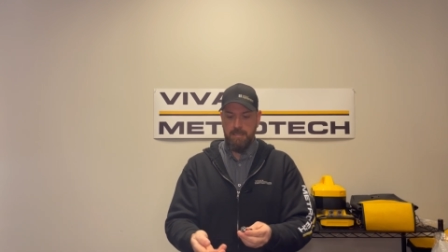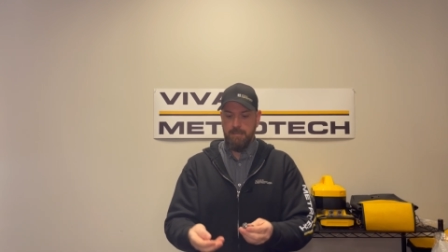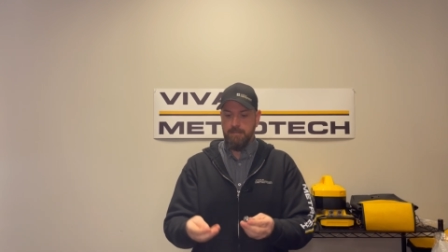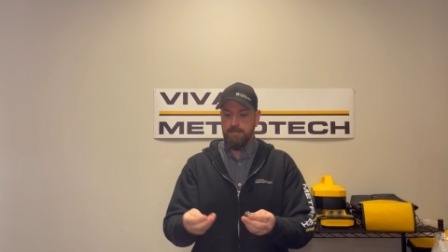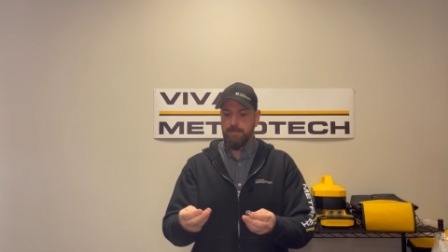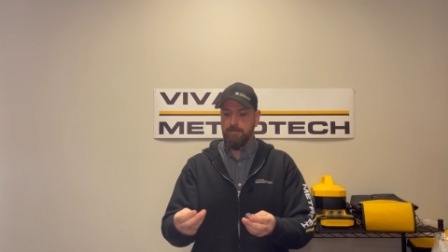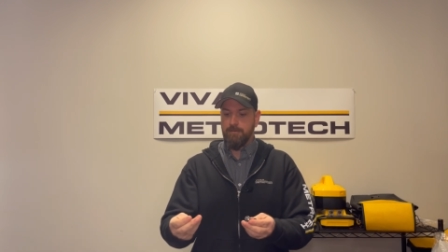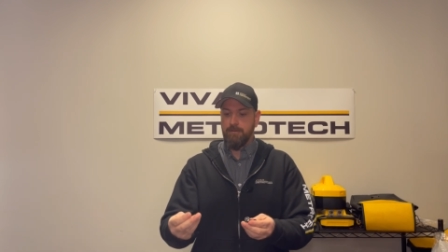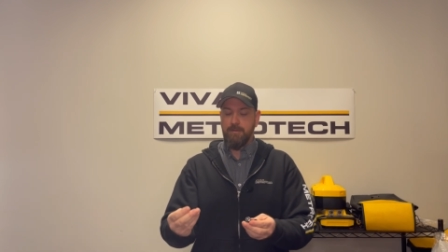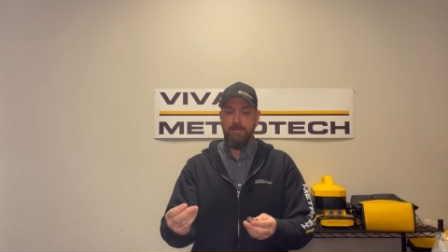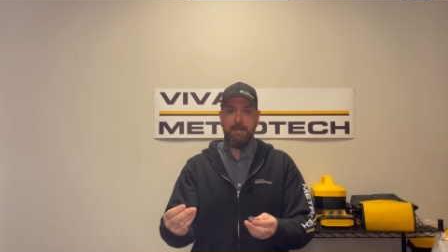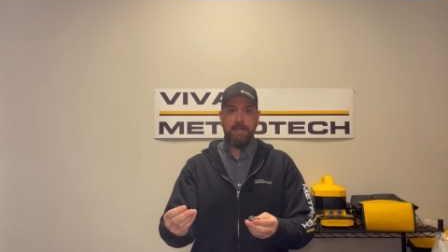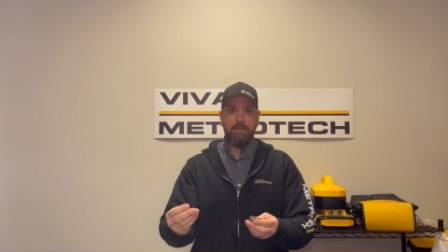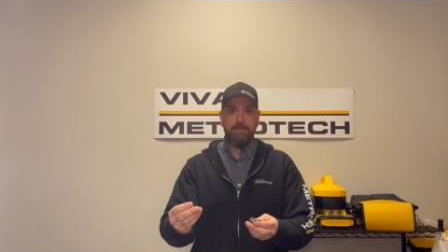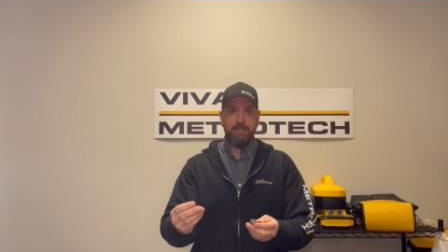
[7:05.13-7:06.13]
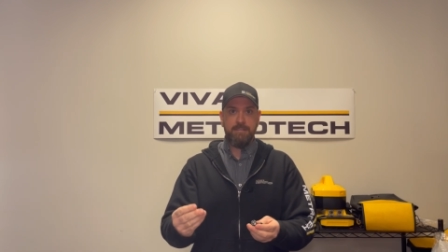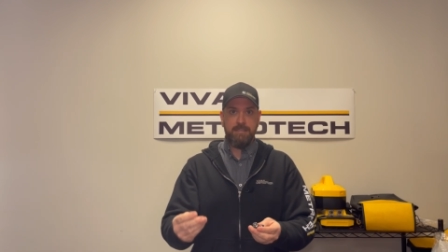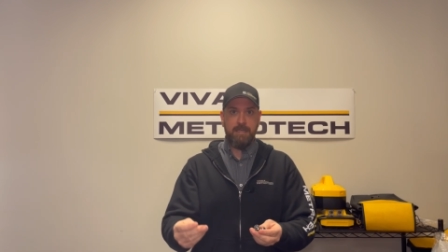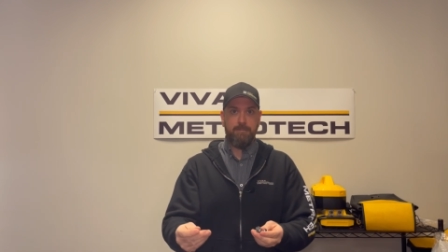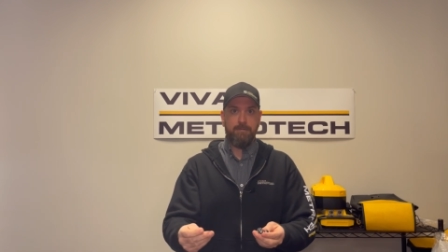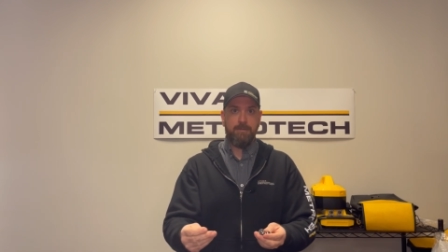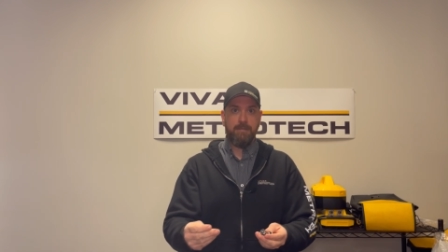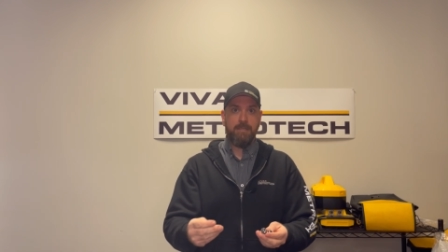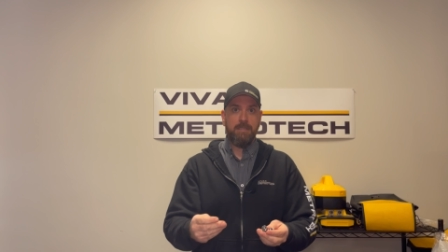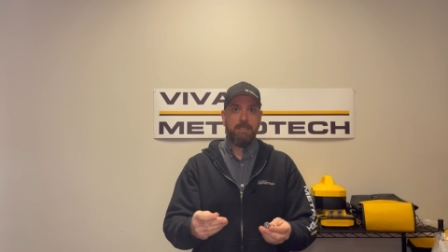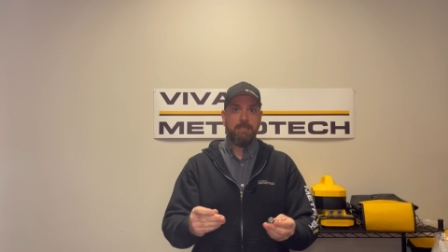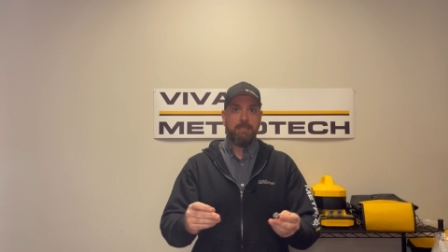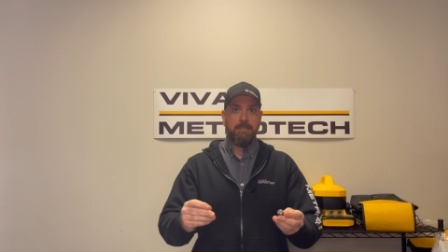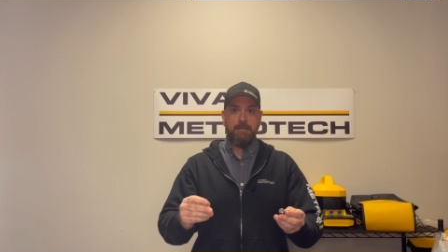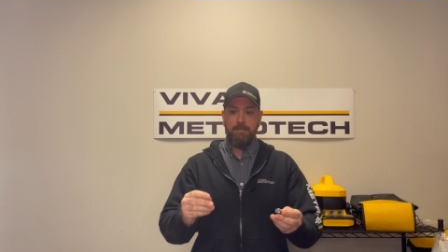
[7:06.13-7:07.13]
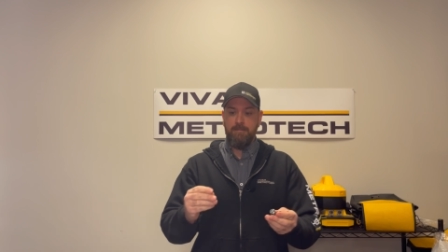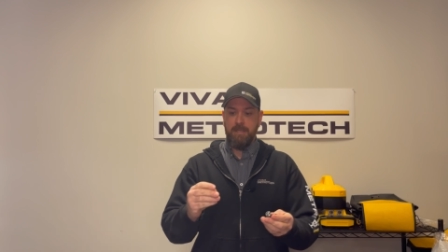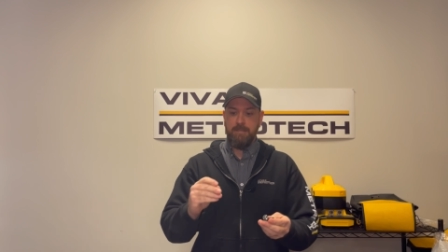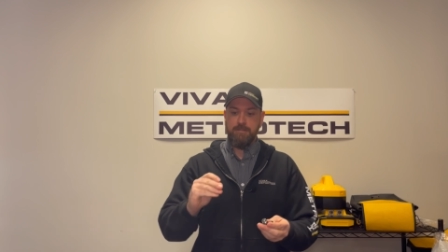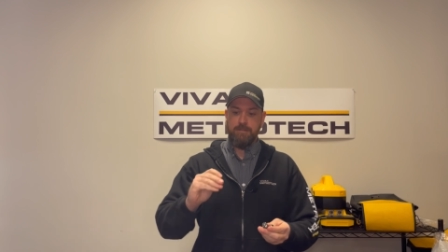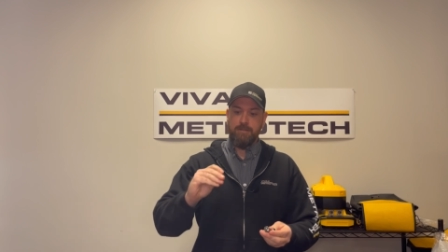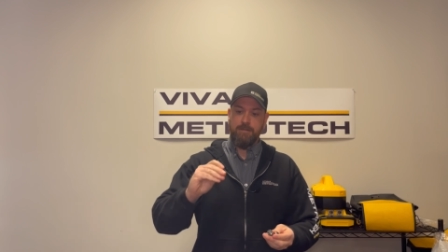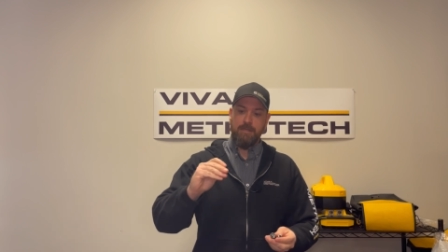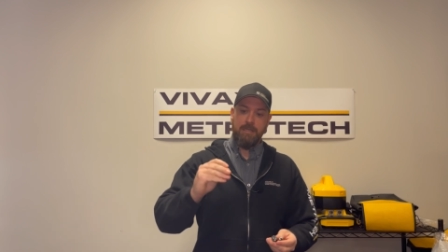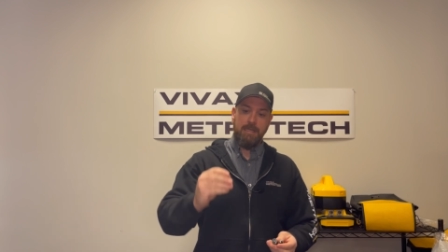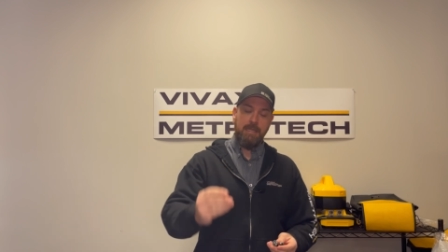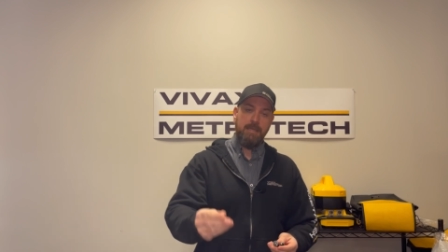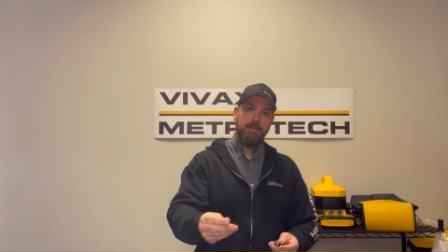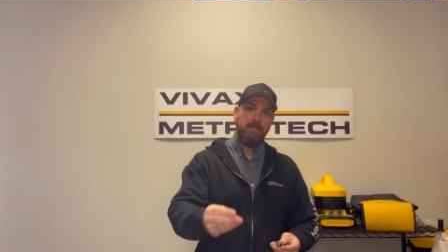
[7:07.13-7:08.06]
Store the batteries separately. Make sure, again,